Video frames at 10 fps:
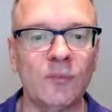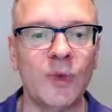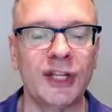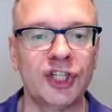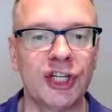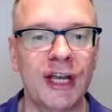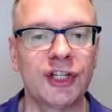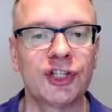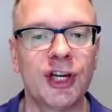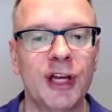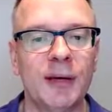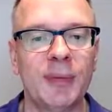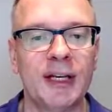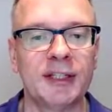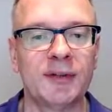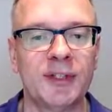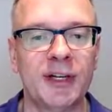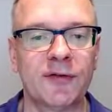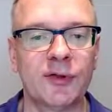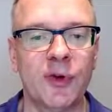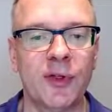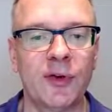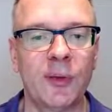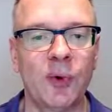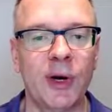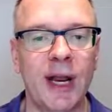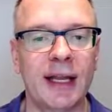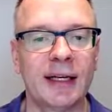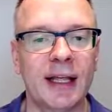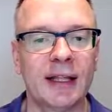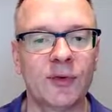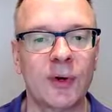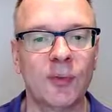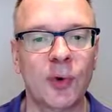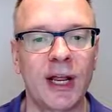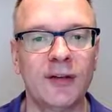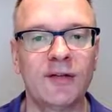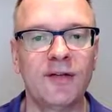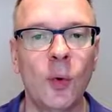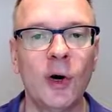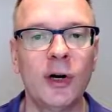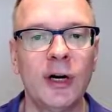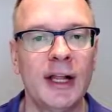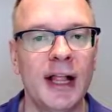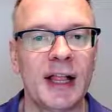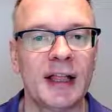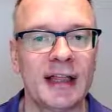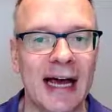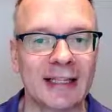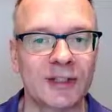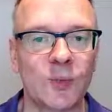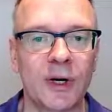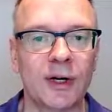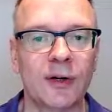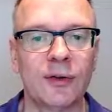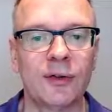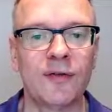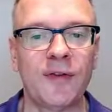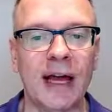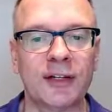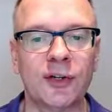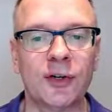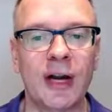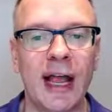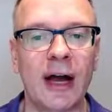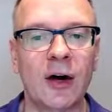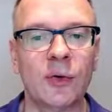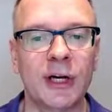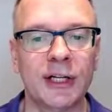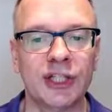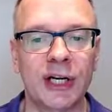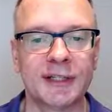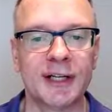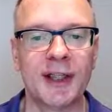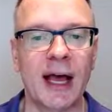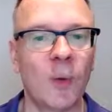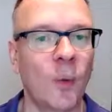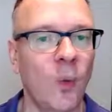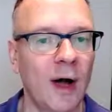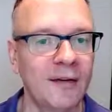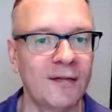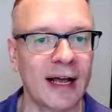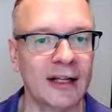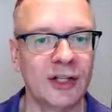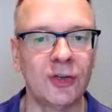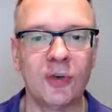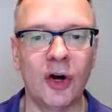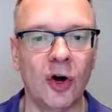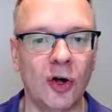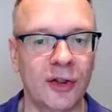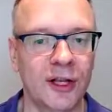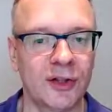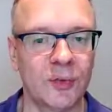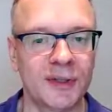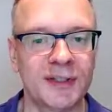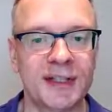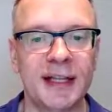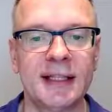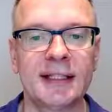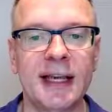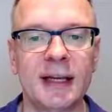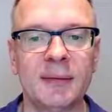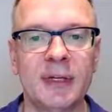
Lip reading: It changed because the difference between 3.8 and 3.84, that's where the factor now adjusted. That one value, all the other ones stayed the same.